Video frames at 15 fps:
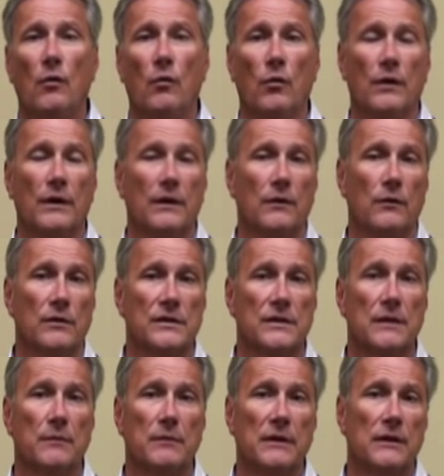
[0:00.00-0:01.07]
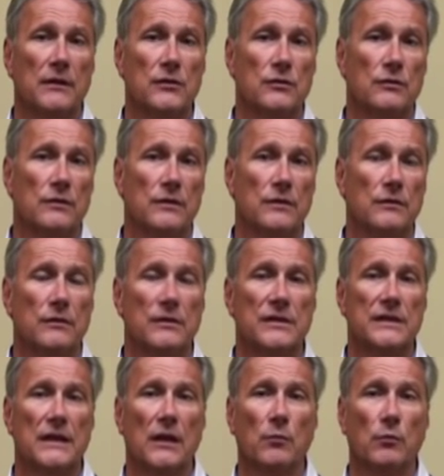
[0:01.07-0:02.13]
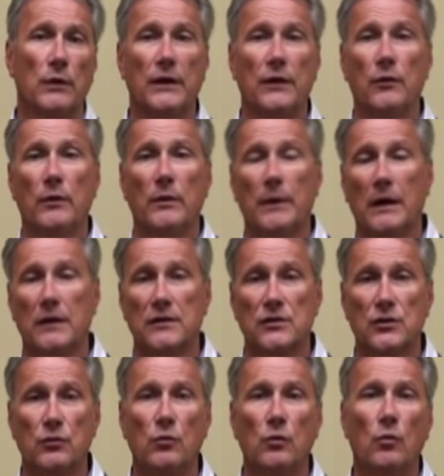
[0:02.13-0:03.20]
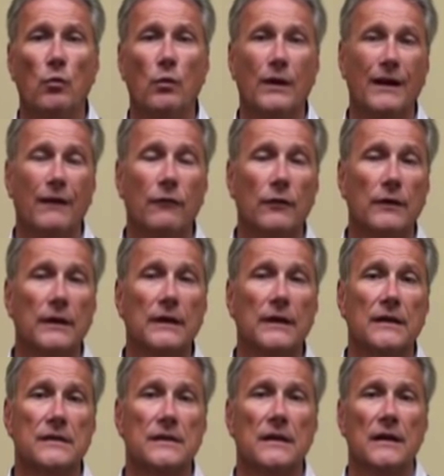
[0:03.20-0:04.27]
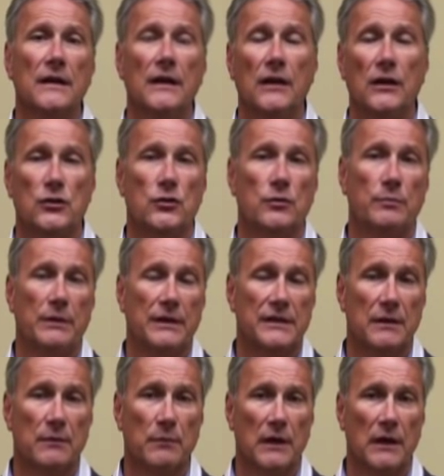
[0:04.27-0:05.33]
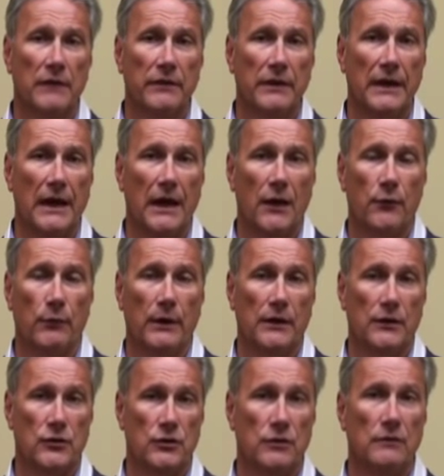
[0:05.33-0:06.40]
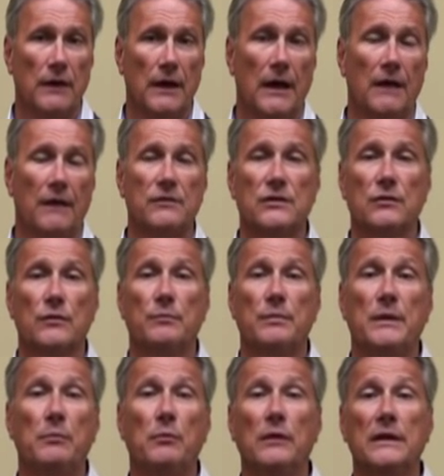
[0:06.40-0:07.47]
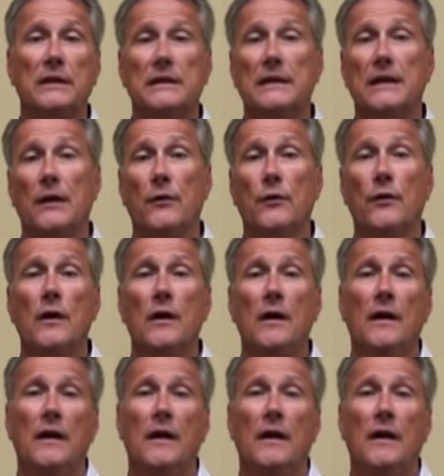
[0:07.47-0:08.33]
or something that you can do to celebrate going back to school, whatever it is, it should be some kind of a gathering that you have so that people get together